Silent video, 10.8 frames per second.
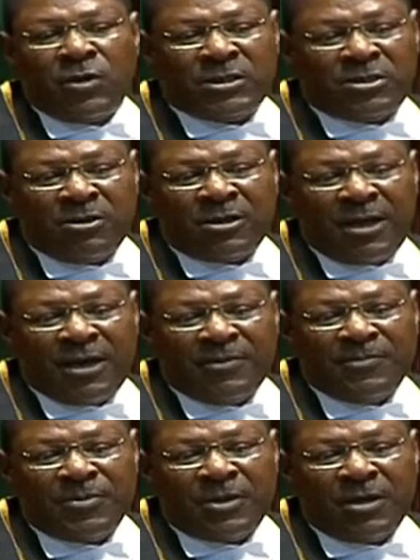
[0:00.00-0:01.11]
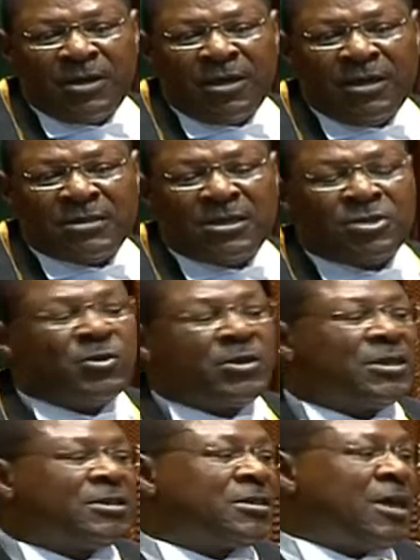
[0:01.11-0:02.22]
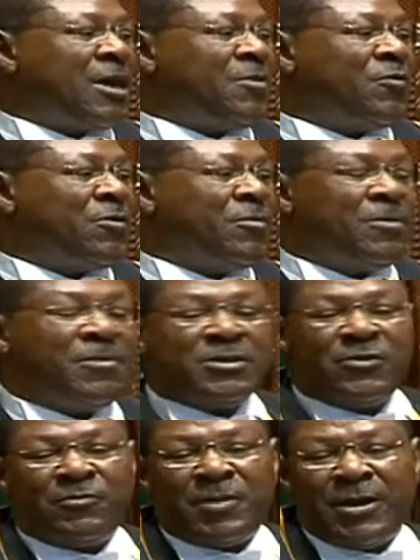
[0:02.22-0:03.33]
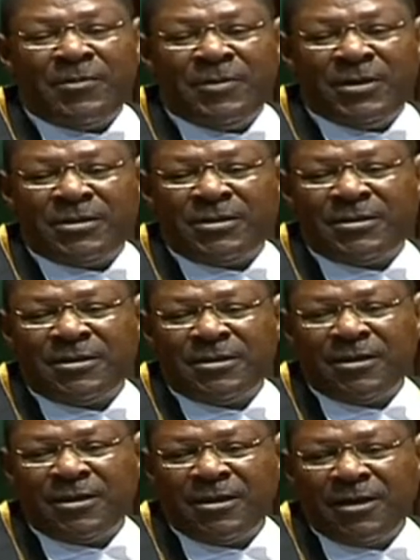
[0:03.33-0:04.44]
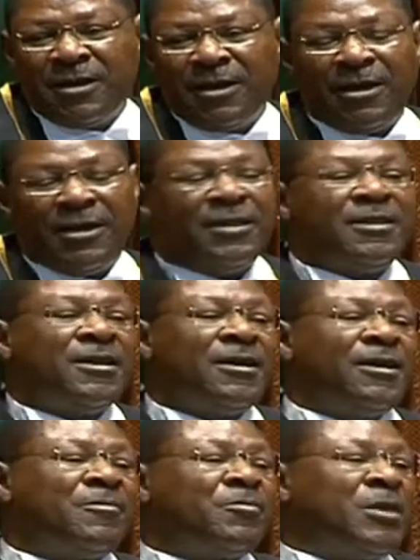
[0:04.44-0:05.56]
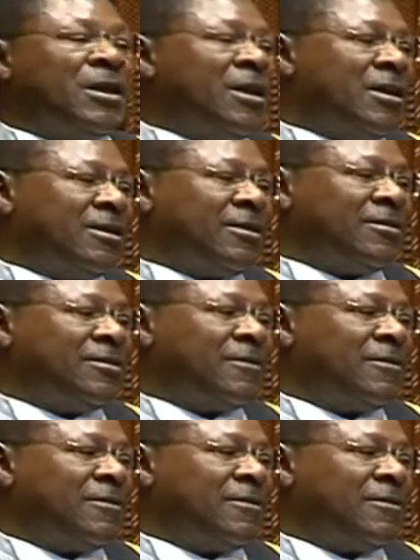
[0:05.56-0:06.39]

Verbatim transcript: question time is the sweetest time for members of parliament in the plenary.